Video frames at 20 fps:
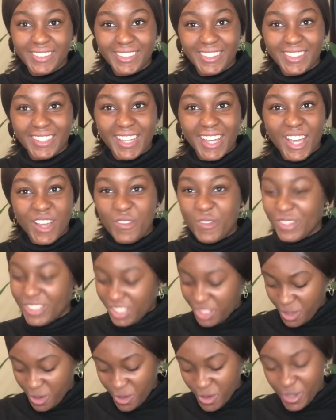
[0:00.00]

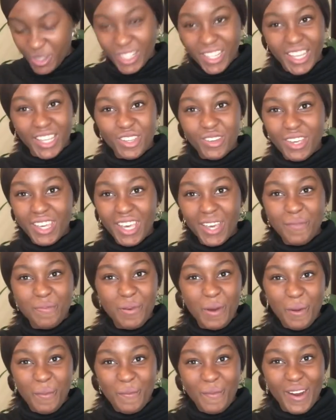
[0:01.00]
once you like you can't
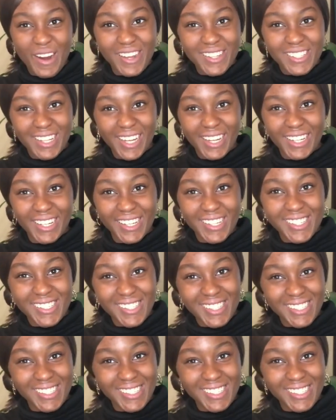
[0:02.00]
put marks on this,